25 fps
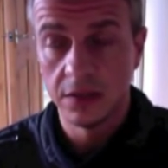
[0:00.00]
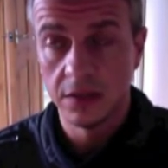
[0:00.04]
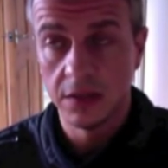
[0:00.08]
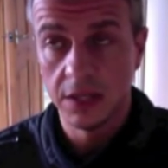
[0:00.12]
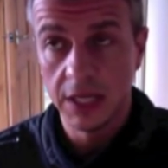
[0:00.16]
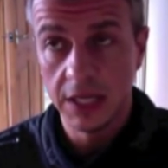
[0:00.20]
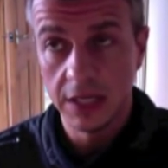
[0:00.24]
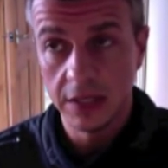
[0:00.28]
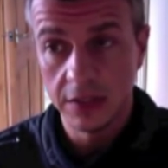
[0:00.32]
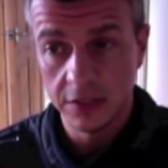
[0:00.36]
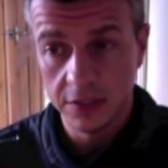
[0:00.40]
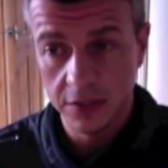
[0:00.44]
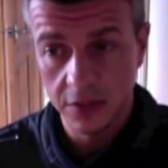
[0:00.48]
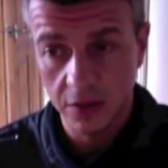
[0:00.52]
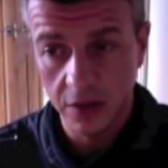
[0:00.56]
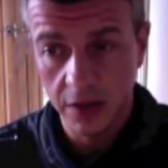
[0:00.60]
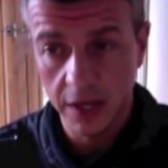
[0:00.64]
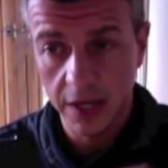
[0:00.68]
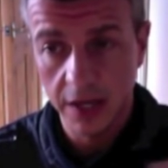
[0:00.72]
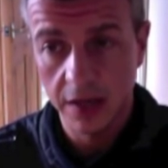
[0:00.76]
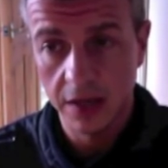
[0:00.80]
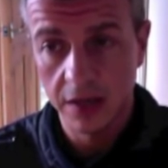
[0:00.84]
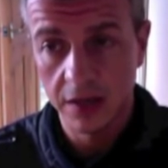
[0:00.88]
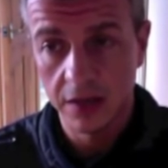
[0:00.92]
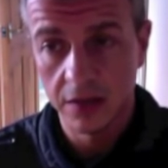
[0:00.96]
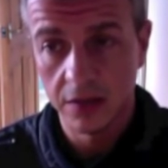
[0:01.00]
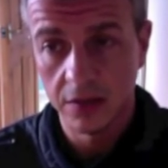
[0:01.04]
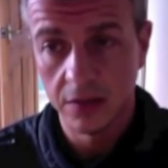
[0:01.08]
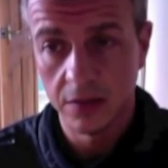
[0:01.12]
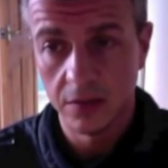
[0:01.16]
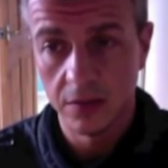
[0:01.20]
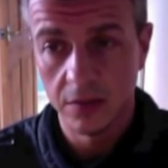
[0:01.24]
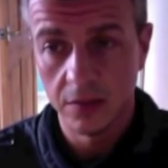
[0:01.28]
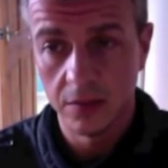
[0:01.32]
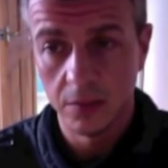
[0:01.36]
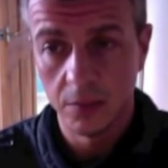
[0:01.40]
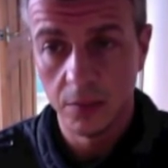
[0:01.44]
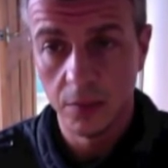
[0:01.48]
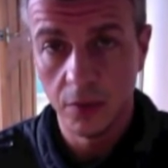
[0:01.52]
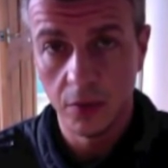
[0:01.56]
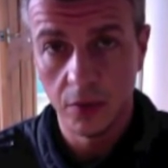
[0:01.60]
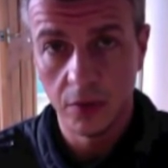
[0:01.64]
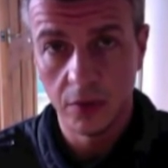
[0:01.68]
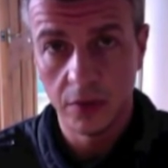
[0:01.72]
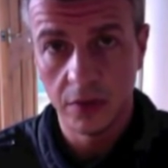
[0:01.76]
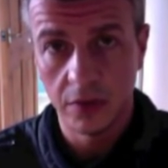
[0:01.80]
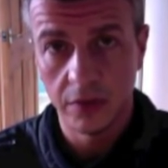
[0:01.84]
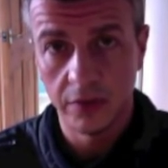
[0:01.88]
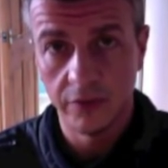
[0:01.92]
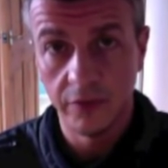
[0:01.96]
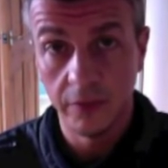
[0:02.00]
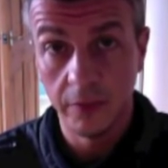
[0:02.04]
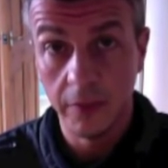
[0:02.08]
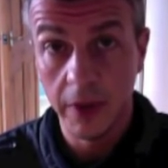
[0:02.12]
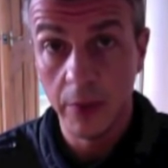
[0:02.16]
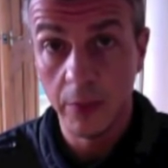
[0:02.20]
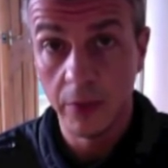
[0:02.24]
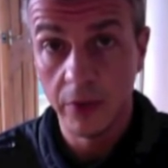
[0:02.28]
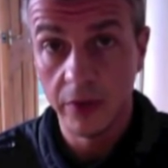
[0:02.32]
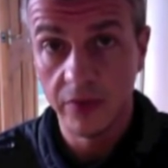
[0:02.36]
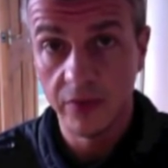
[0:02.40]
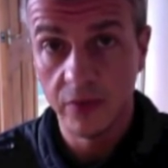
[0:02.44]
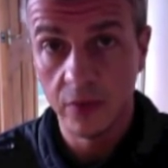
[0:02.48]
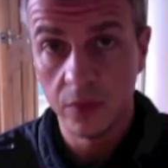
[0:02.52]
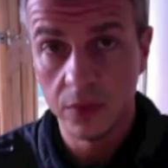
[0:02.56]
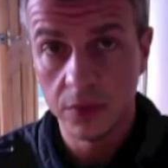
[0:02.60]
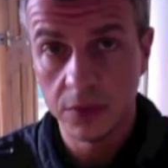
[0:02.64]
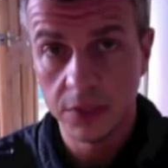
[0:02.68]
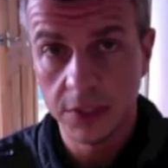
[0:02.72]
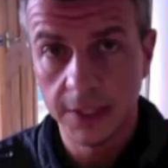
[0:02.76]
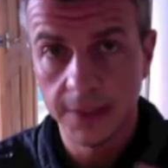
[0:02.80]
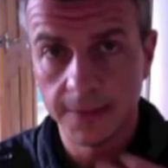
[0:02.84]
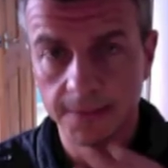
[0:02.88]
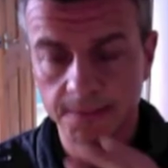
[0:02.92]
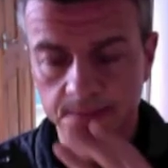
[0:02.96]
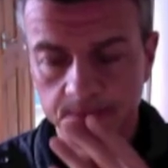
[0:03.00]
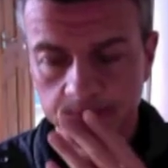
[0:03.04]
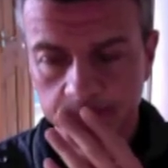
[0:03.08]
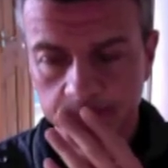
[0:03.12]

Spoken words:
the entire book for Memory of Water.